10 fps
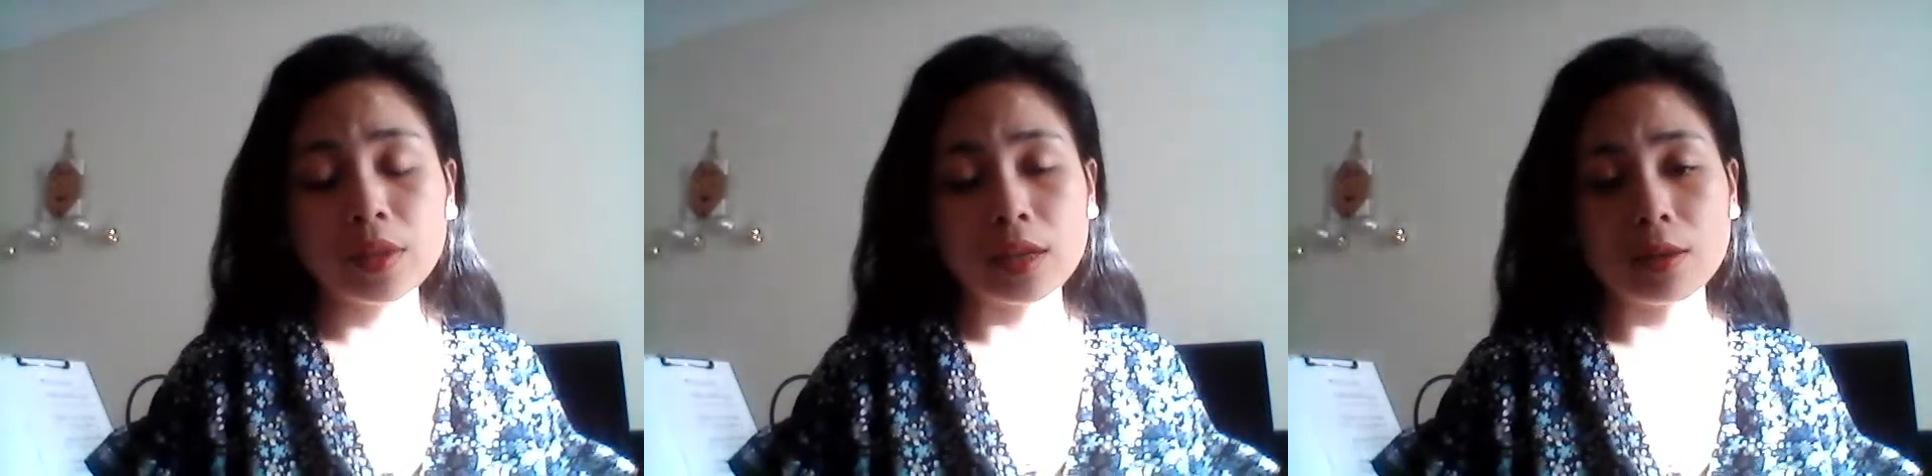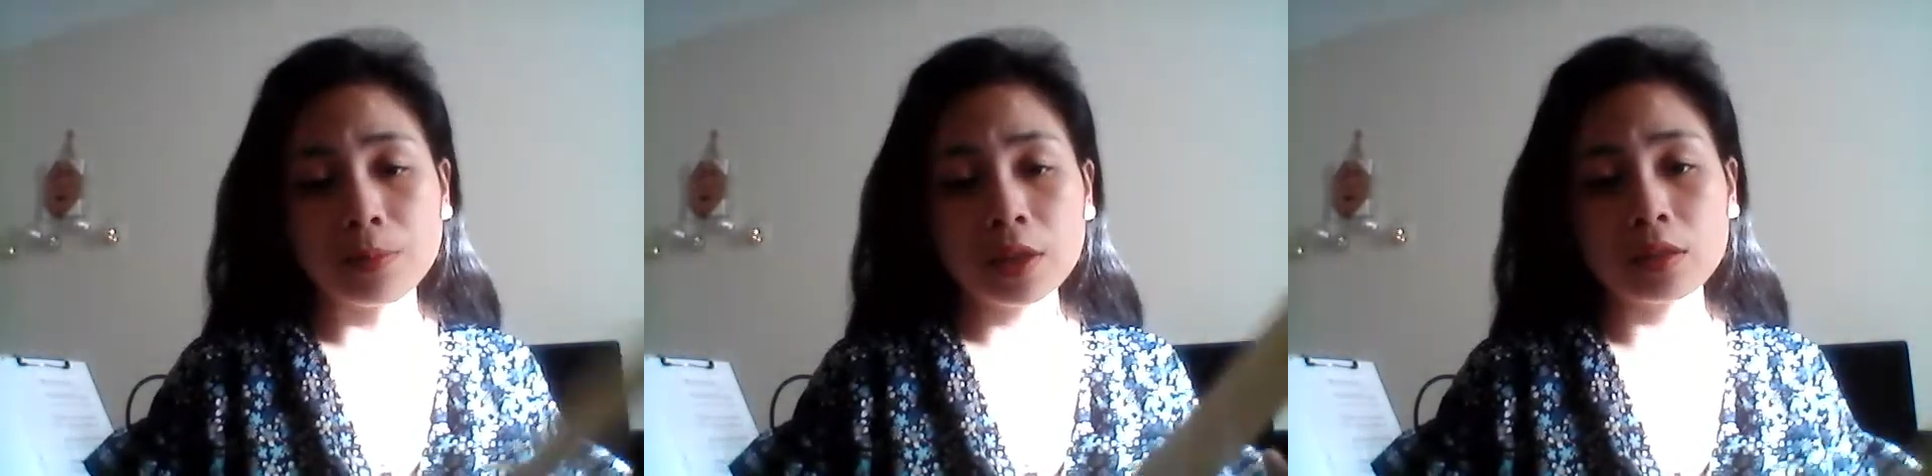and
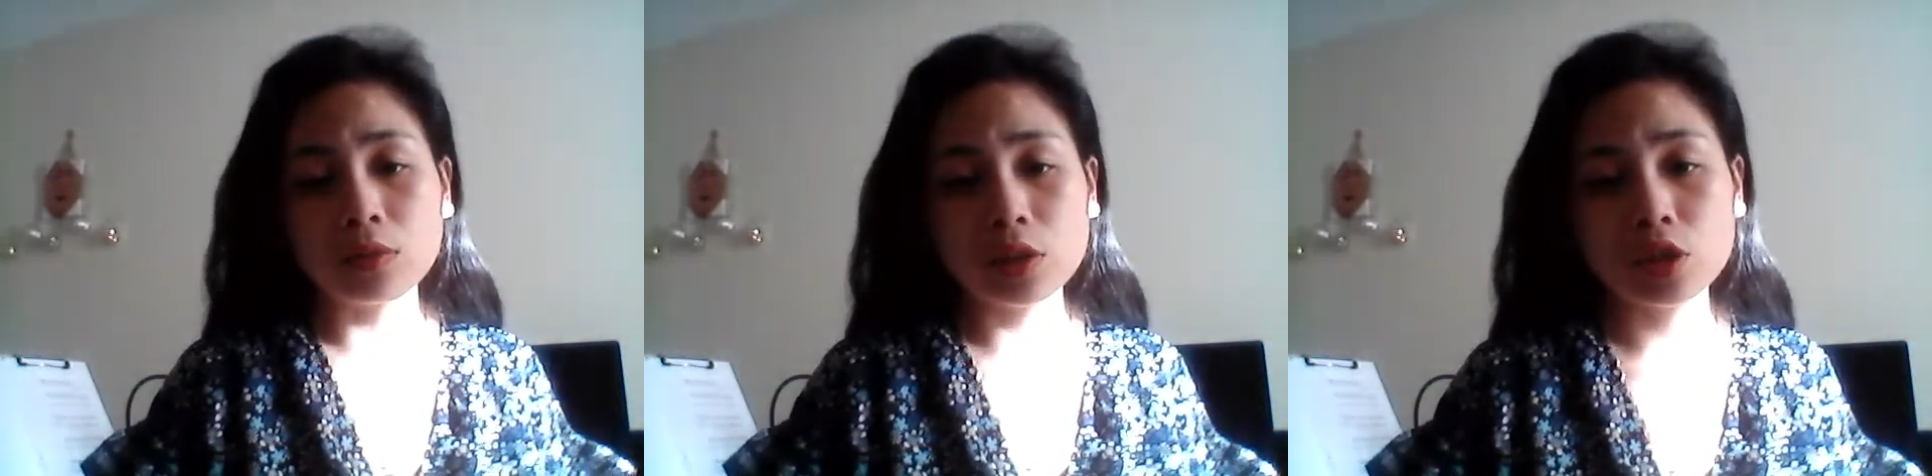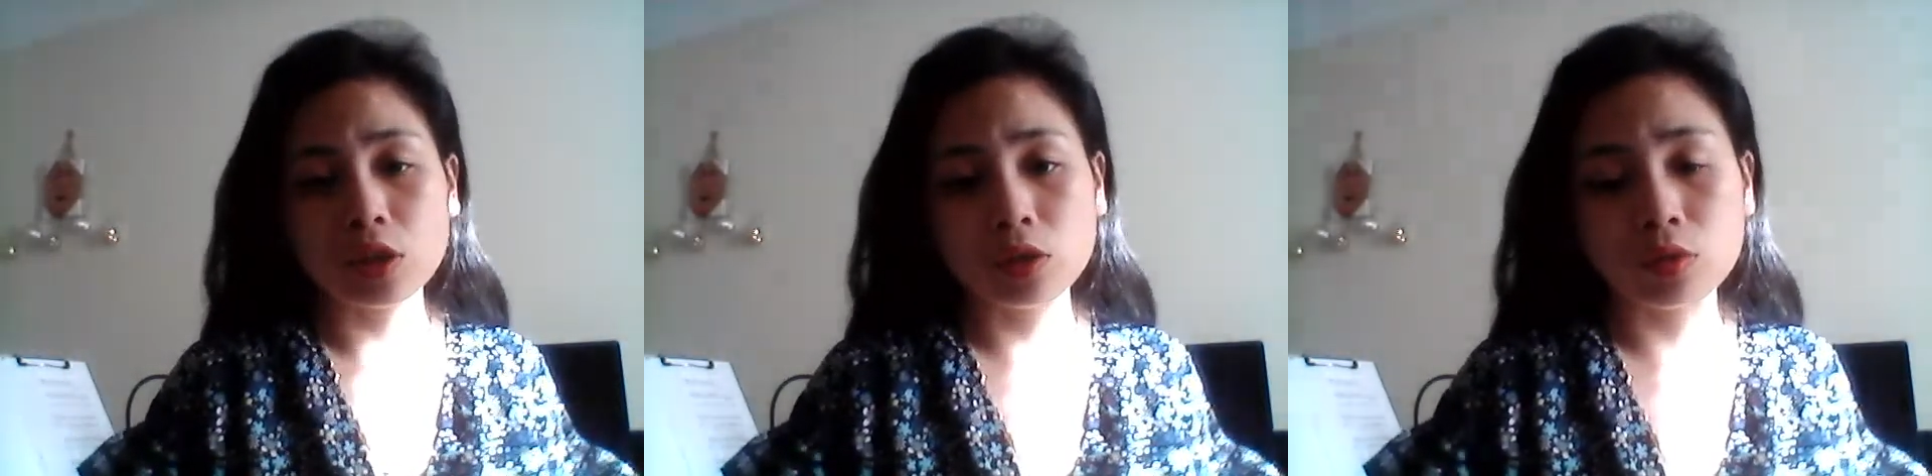then pick the
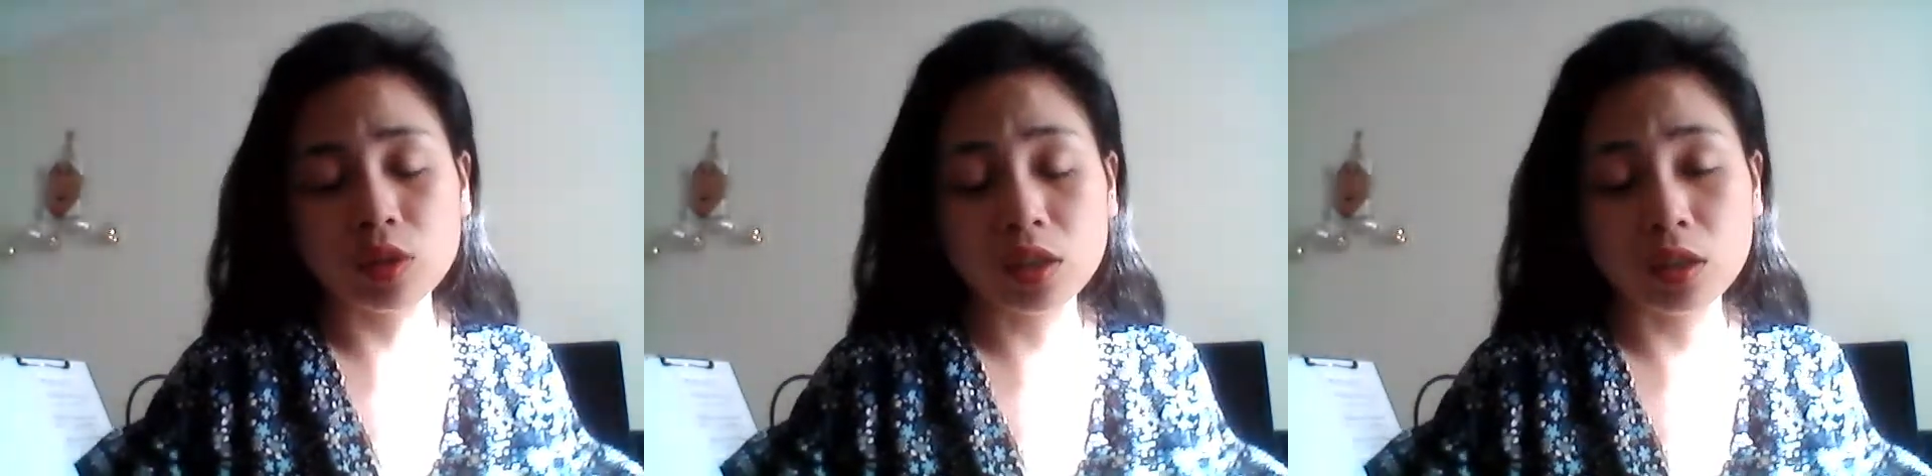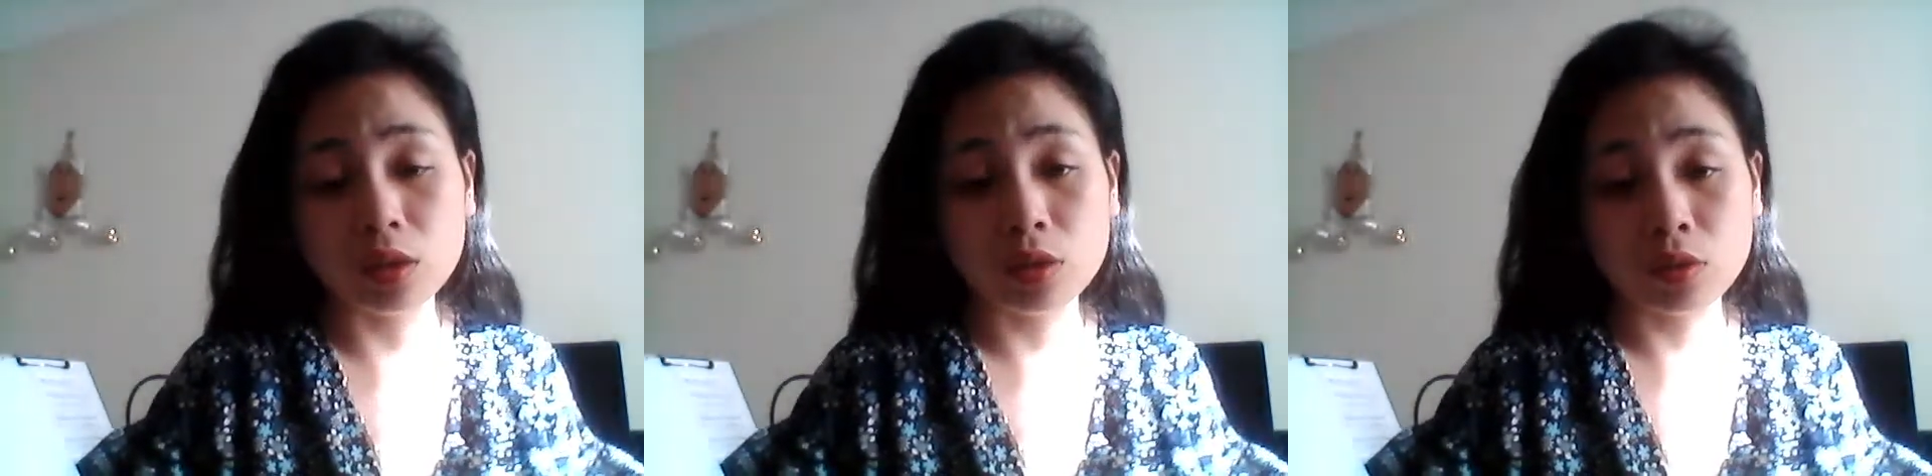question that you
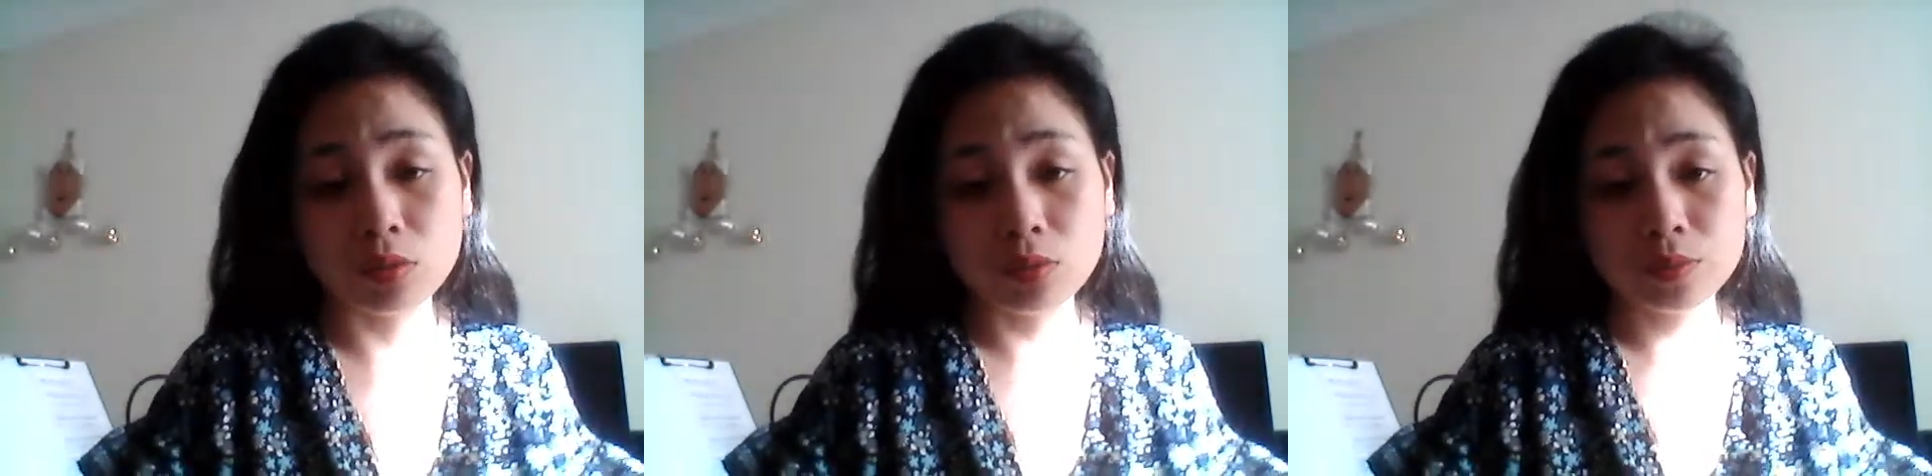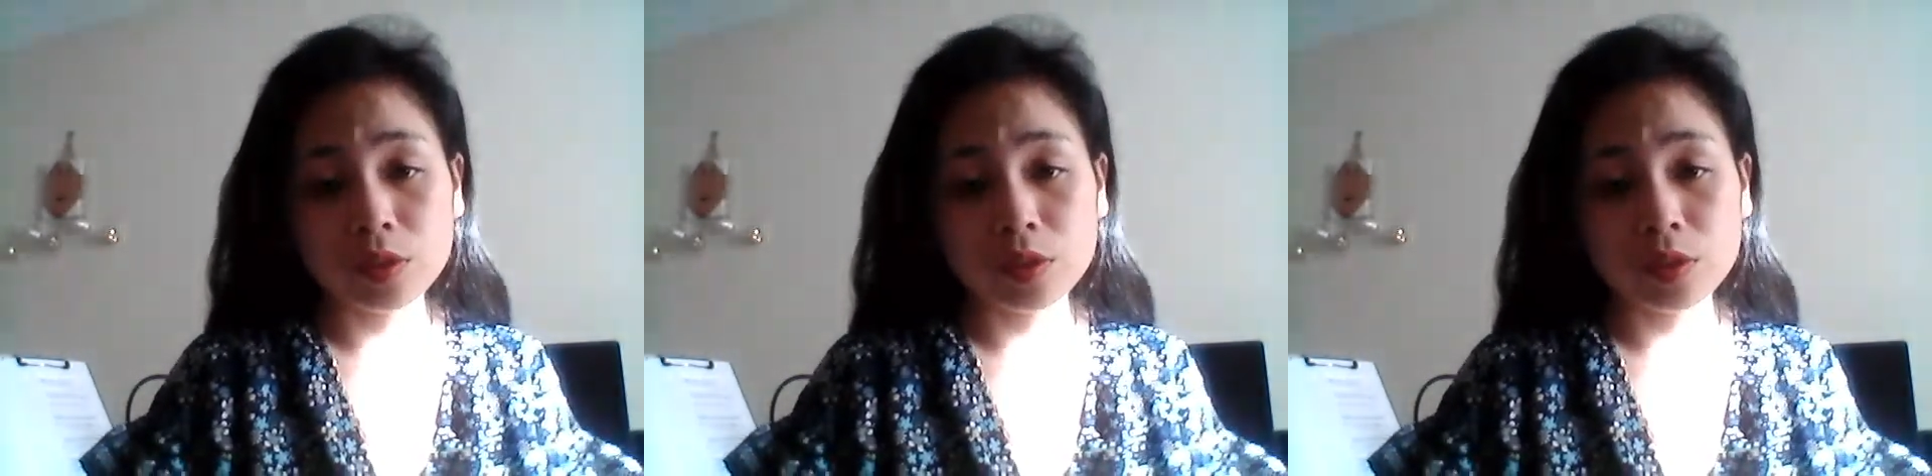didn't do.